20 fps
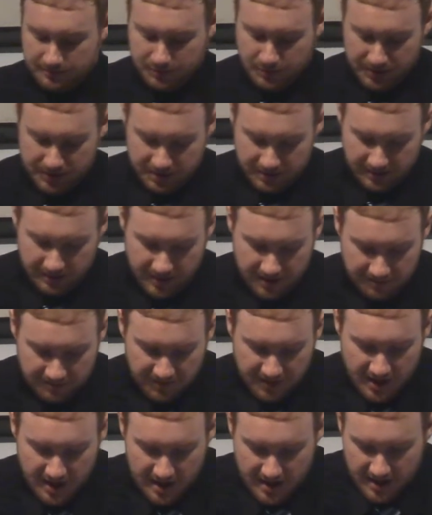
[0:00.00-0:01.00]
twitchy
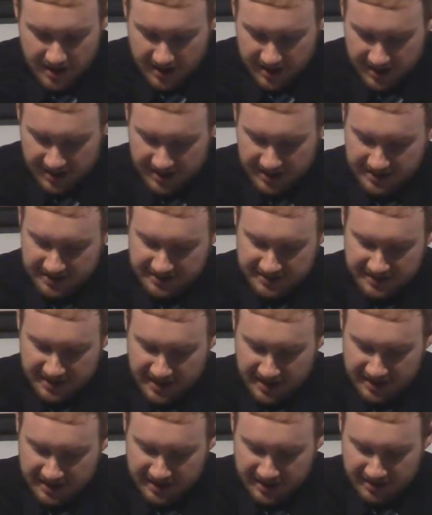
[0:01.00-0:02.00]
there, is
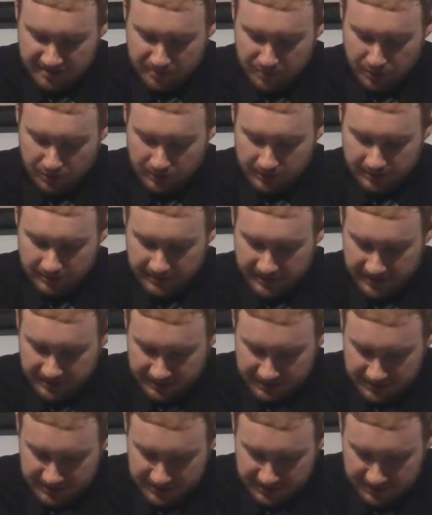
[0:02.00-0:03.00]
in the Boulder
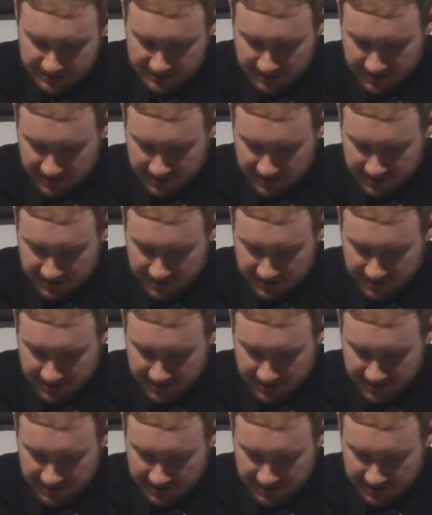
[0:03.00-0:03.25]
Fields